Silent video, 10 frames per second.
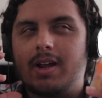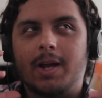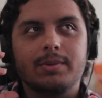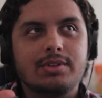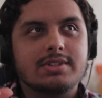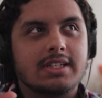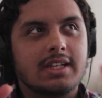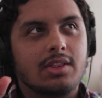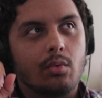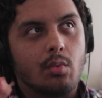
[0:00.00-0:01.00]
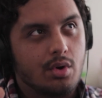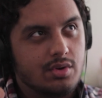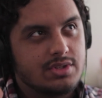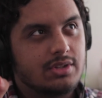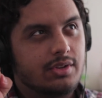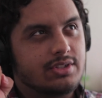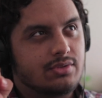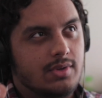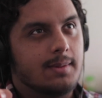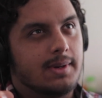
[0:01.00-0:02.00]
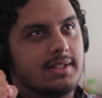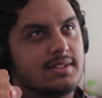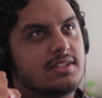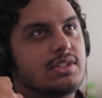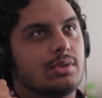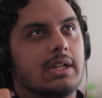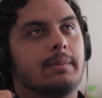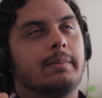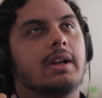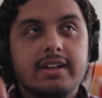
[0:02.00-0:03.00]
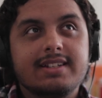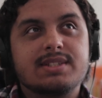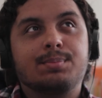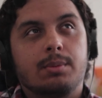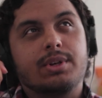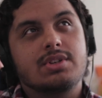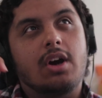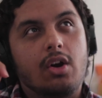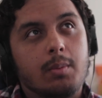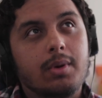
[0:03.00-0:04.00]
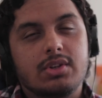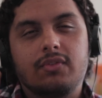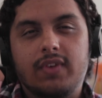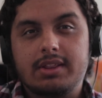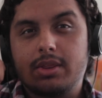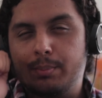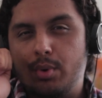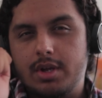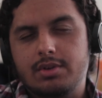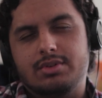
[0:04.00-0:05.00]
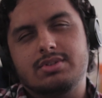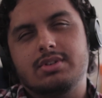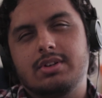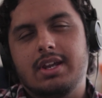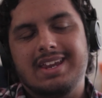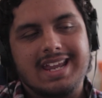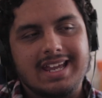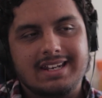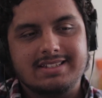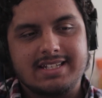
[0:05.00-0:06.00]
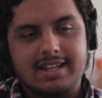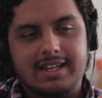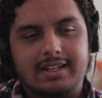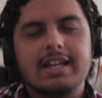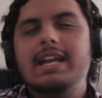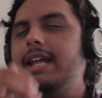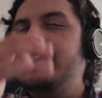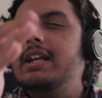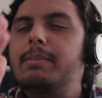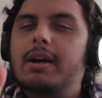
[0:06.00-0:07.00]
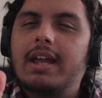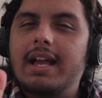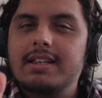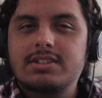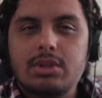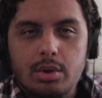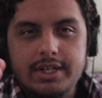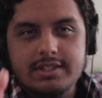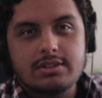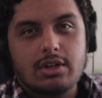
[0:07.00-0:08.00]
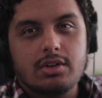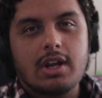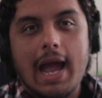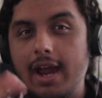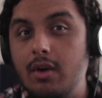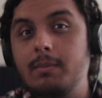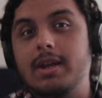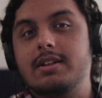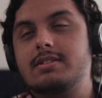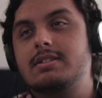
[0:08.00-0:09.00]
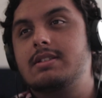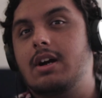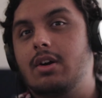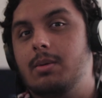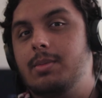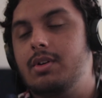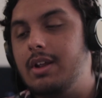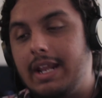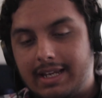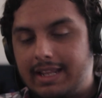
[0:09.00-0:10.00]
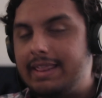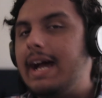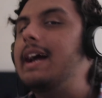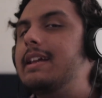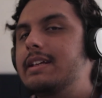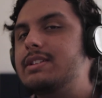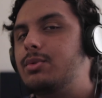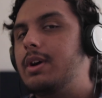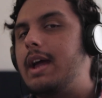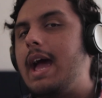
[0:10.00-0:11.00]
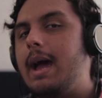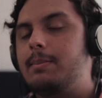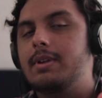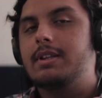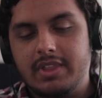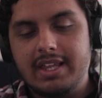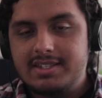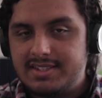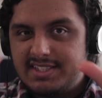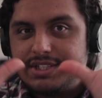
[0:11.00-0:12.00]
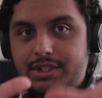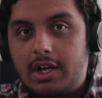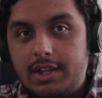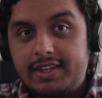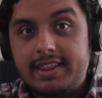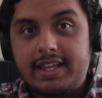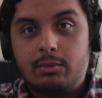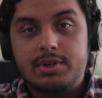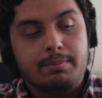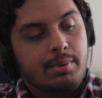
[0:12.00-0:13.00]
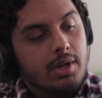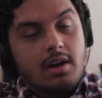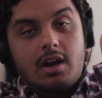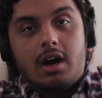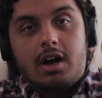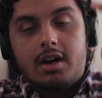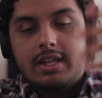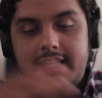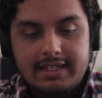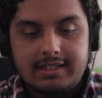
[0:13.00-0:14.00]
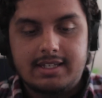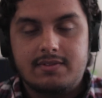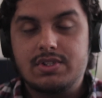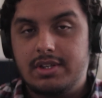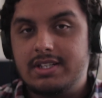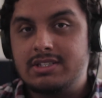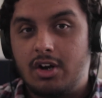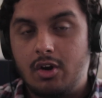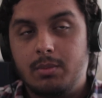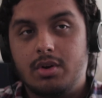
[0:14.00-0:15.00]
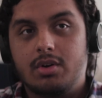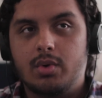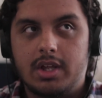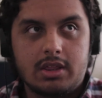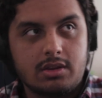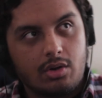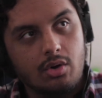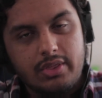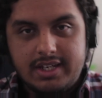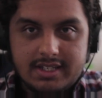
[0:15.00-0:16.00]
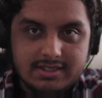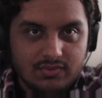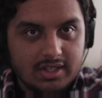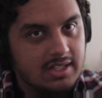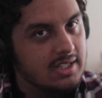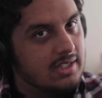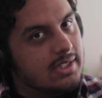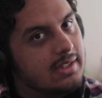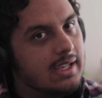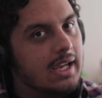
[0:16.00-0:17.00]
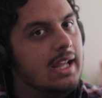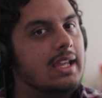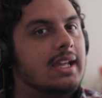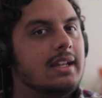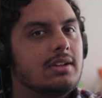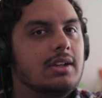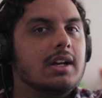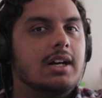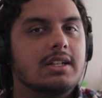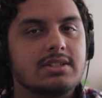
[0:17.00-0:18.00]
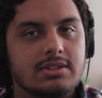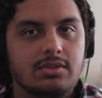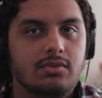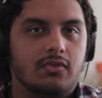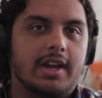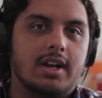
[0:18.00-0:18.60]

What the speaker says: I'm losing the words to describe it because it's so dumb. It's pretty much armor to fight the Predators. And it's kind of like, think about it as Tony Stark Iron Man's armor. Like, that is what happened. It's this gauntlet that when you put it on, gives you this armor with all these freaking alien guns to fight